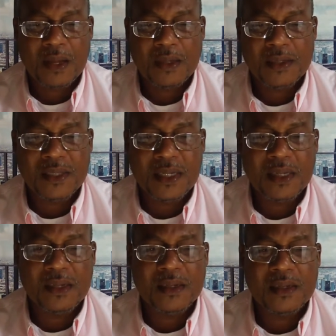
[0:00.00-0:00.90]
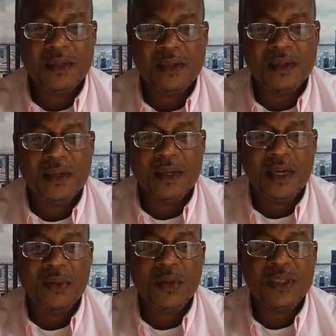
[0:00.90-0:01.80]
You see,
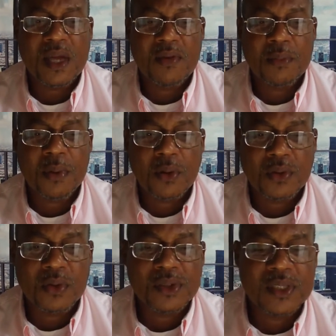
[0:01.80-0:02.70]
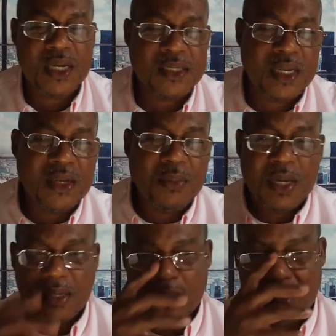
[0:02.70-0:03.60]
it was never about those things anyway.